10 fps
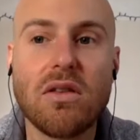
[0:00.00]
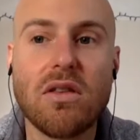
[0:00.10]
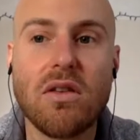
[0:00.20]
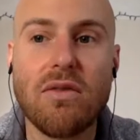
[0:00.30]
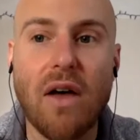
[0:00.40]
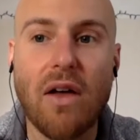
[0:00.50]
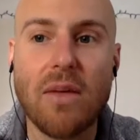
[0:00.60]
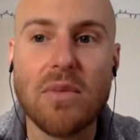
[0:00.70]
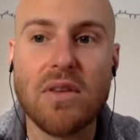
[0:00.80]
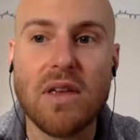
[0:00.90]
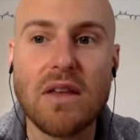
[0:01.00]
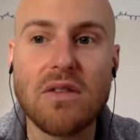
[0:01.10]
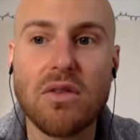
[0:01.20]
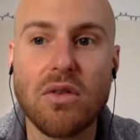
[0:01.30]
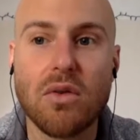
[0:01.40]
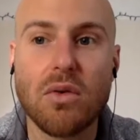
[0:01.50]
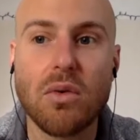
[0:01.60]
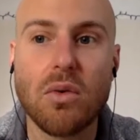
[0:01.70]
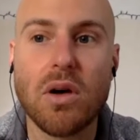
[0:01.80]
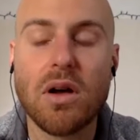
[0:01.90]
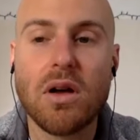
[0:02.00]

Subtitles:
developed into